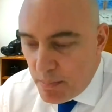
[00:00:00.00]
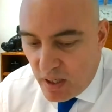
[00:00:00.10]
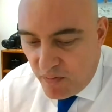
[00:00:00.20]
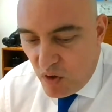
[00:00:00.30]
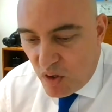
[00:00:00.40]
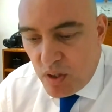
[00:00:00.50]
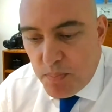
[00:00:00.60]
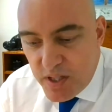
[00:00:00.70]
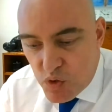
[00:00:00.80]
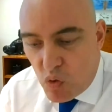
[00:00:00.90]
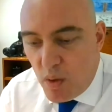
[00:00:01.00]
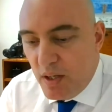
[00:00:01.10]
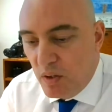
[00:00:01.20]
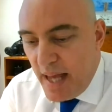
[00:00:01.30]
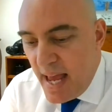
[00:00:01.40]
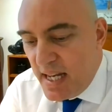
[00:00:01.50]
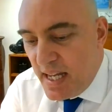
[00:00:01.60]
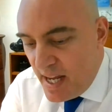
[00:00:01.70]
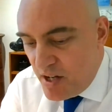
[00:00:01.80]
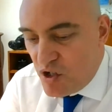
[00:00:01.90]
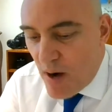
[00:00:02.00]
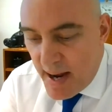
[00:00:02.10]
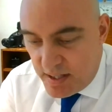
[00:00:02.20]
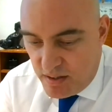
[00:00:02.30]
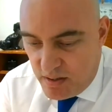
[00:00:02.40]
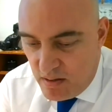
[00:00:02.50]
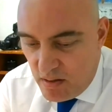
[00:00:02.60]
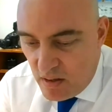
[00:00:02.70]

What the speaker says: If you're going to be drawing on any interest